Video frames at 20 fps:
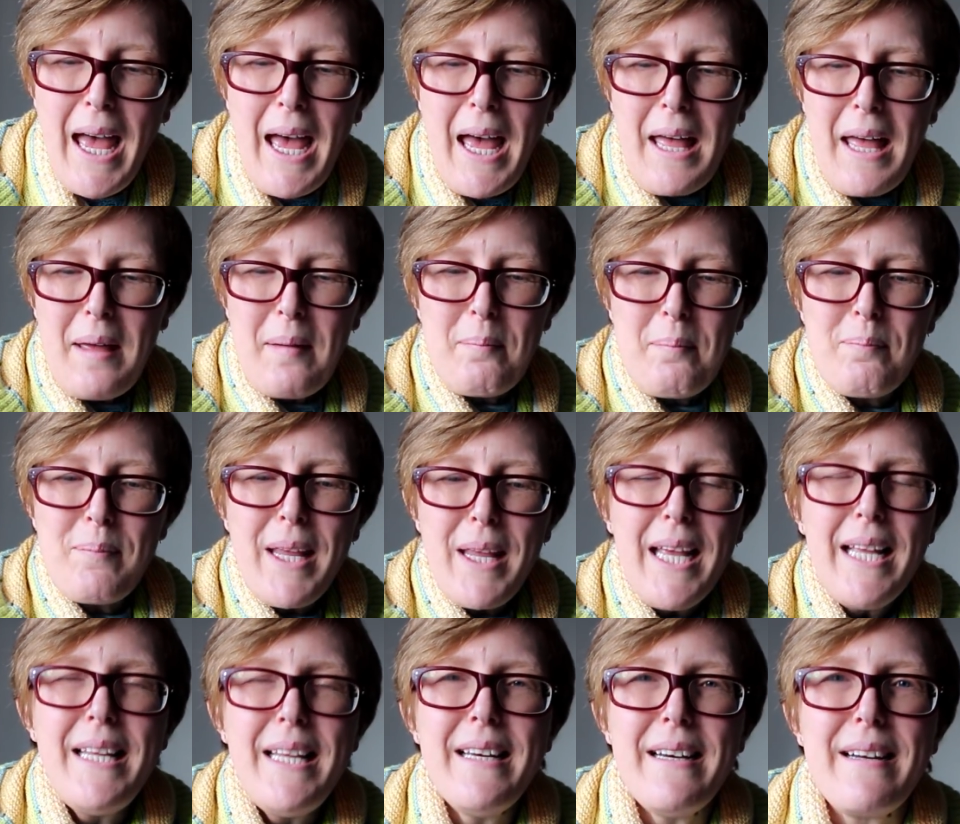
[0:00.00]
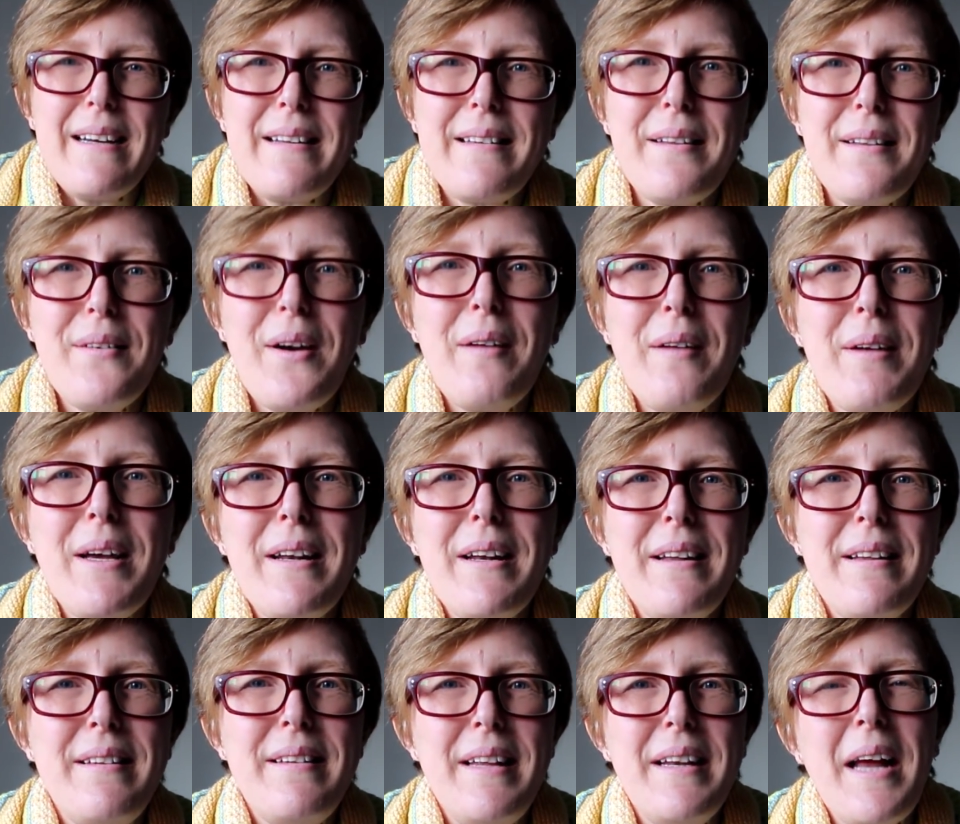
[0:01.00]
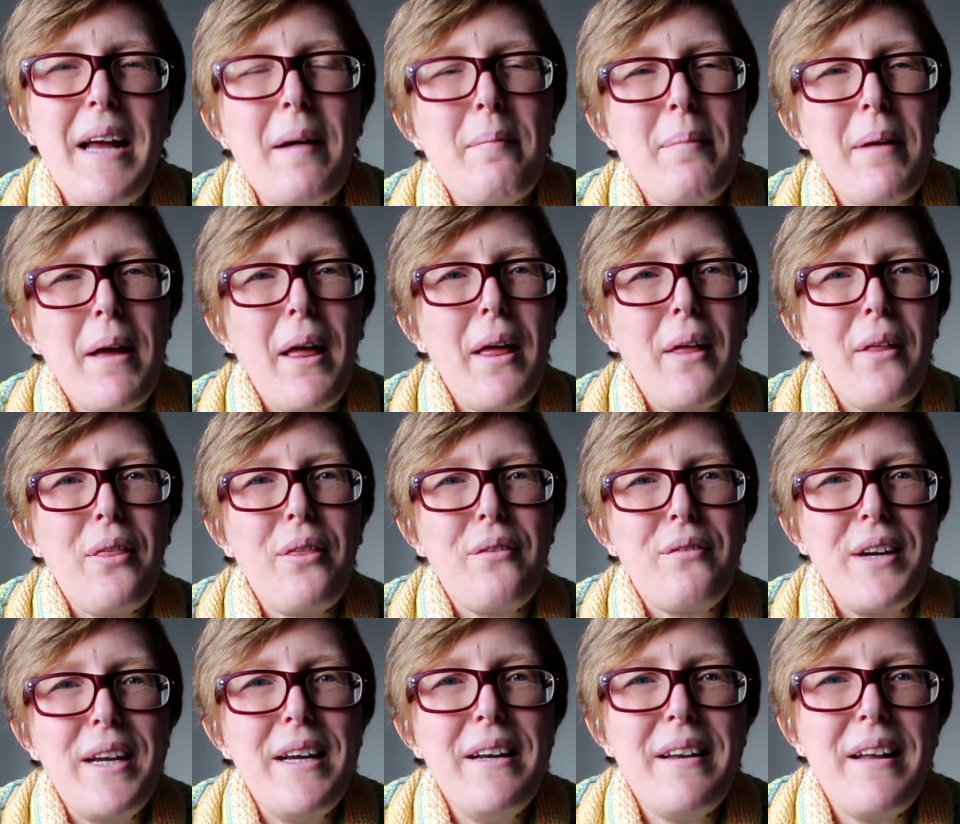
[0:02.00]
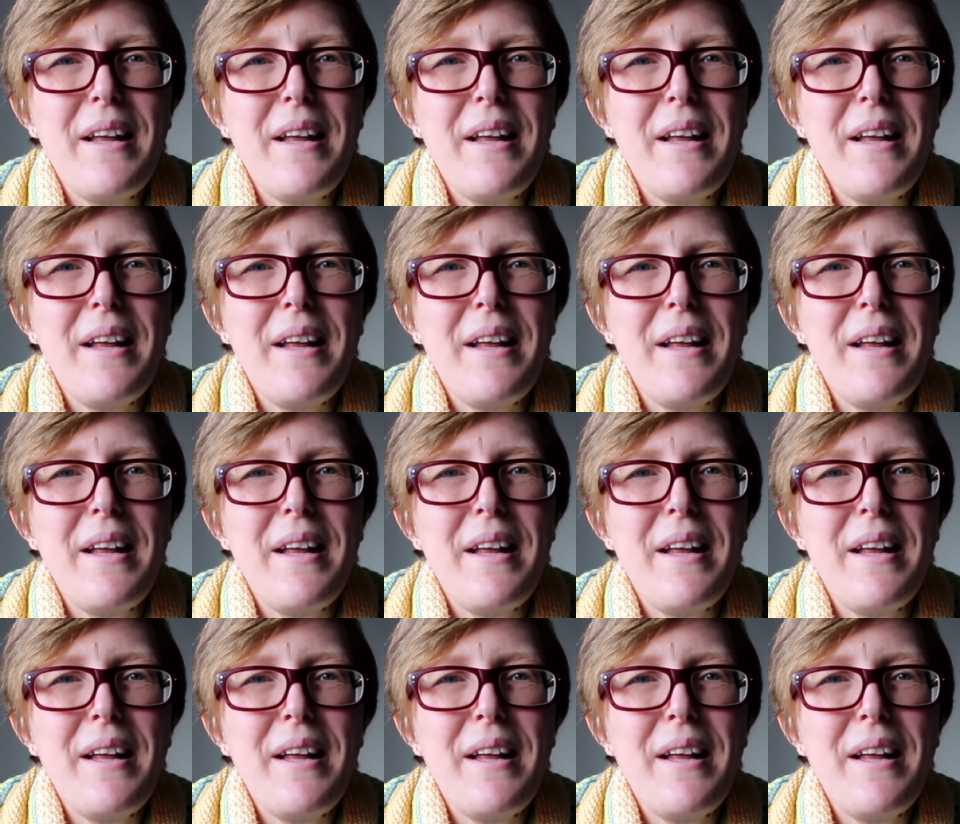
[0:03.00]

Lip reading: Yeah, so I'm going to set up a thread